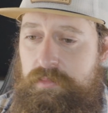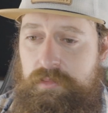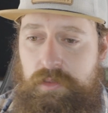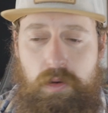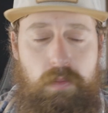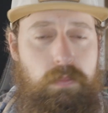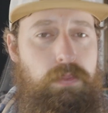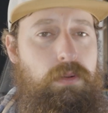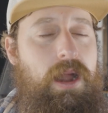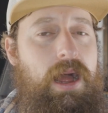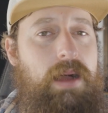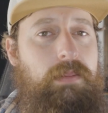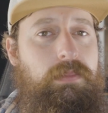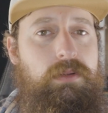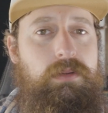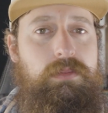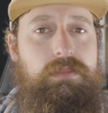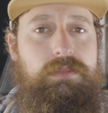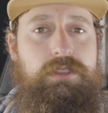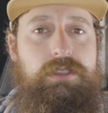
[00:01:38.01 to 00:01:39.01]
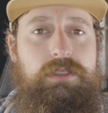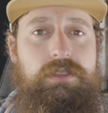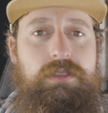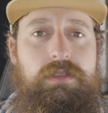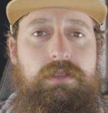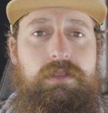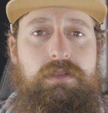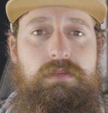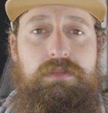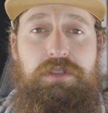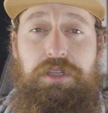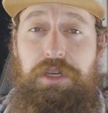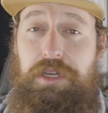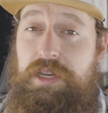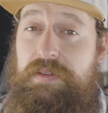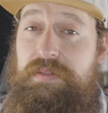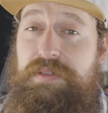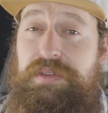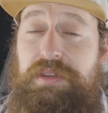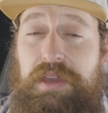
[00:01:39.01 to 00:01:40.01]
No problems.
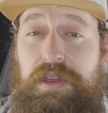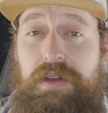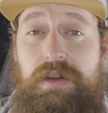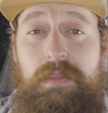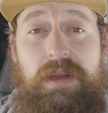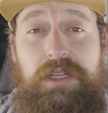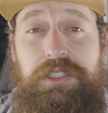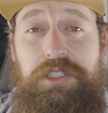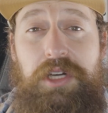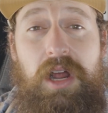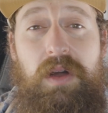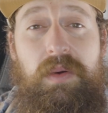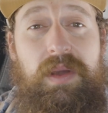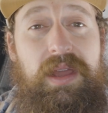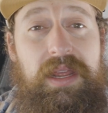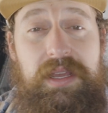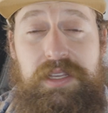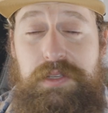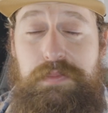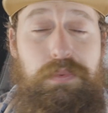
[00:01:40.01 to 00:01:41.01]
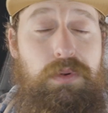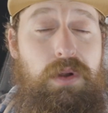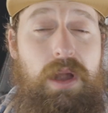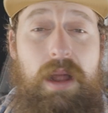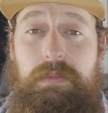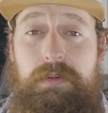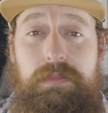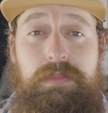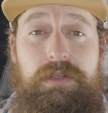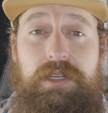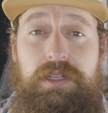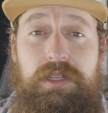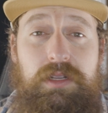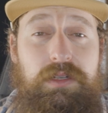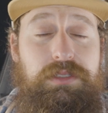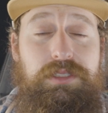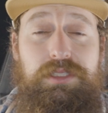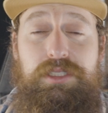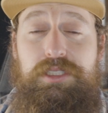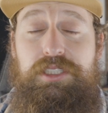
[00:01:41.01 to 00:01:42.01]
Couldn't even tell you what my draw weight is. Probably
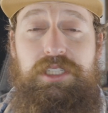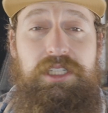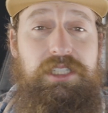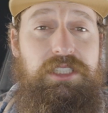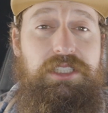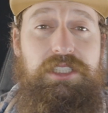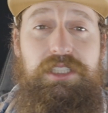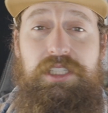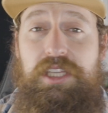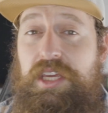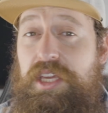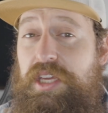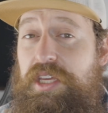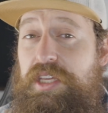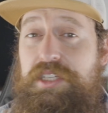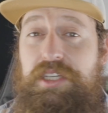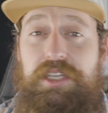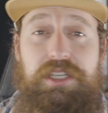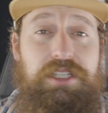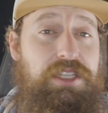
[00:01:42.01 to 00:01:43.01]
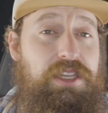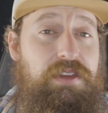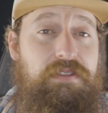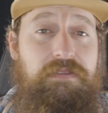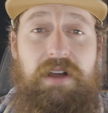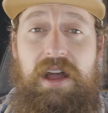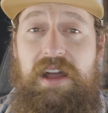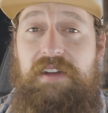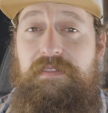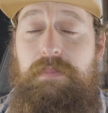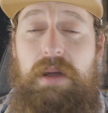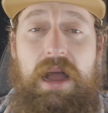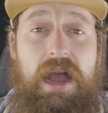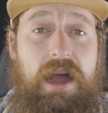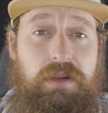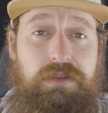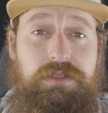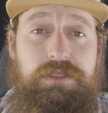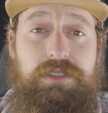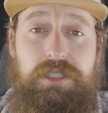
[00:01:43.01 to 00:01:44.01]
close to 60, 65
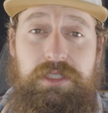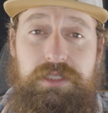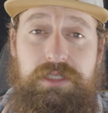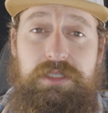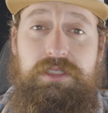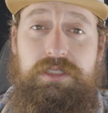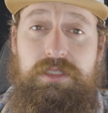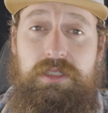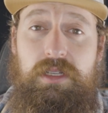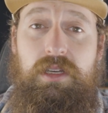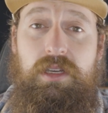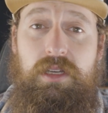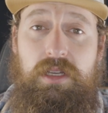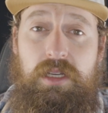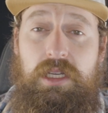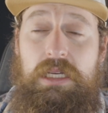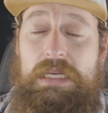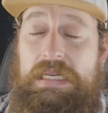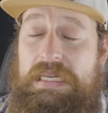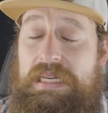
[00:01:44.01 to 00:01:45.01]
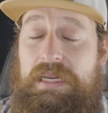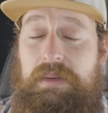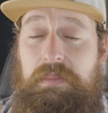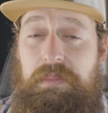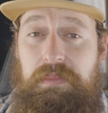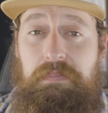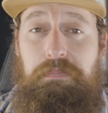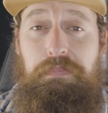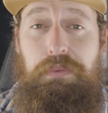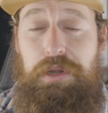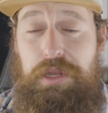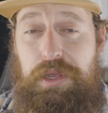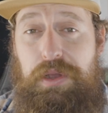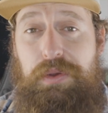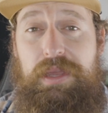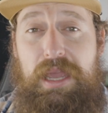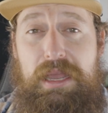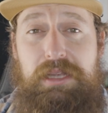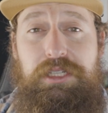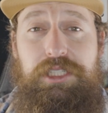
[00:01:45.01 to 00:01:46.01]
pounds because it's in pretty
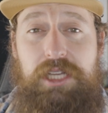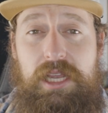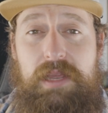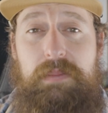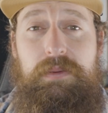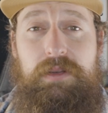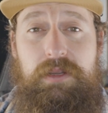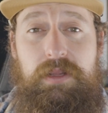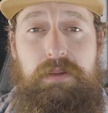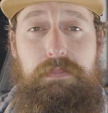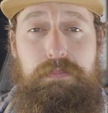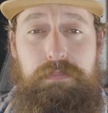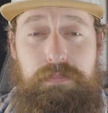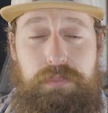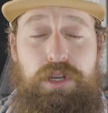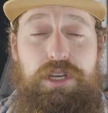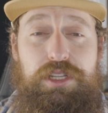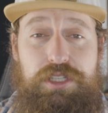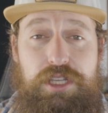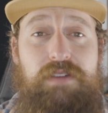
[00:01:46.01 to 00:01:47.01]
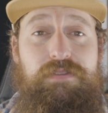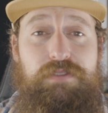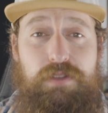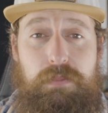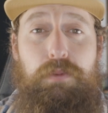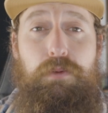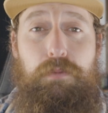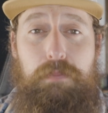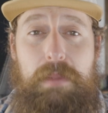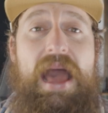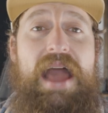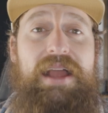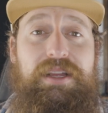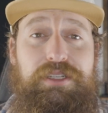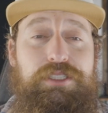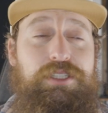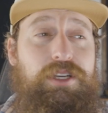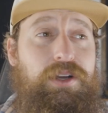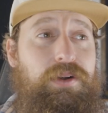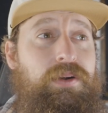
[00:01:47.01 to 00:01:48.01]
okay shape and they're pretty tough to pull
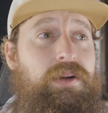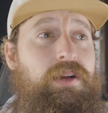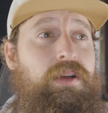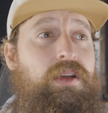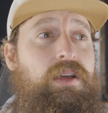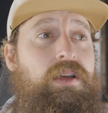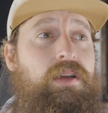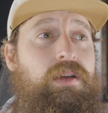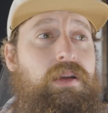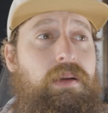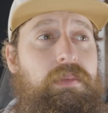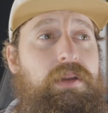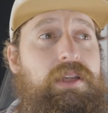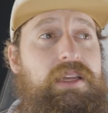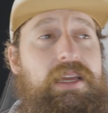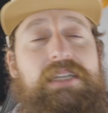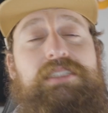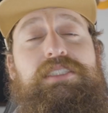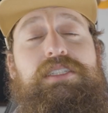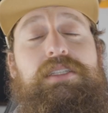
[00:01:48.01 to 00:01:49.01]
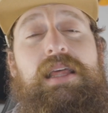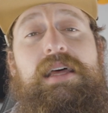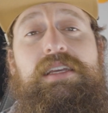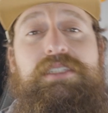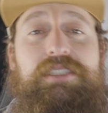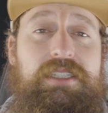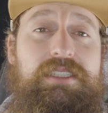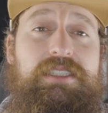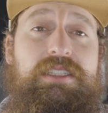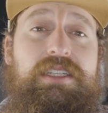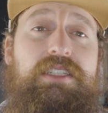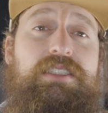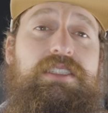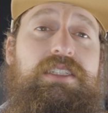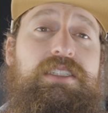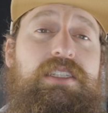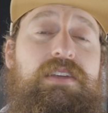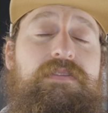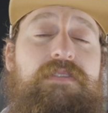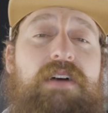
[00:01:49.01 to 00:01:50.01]
back. So I'm going to guess in that 60 to
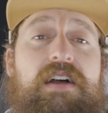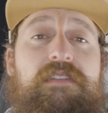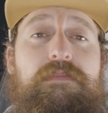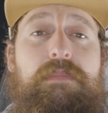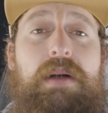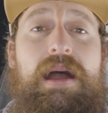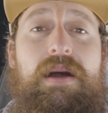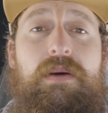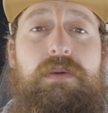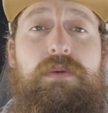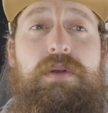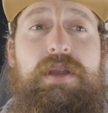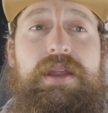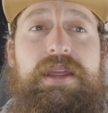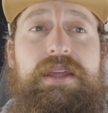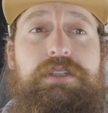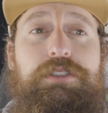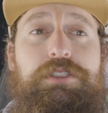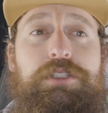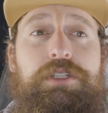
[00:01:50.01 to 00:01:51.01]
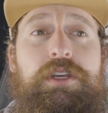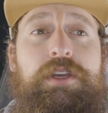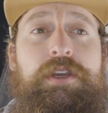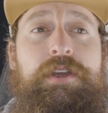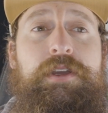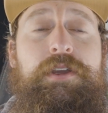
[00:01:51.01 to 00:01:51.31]
65 pound range.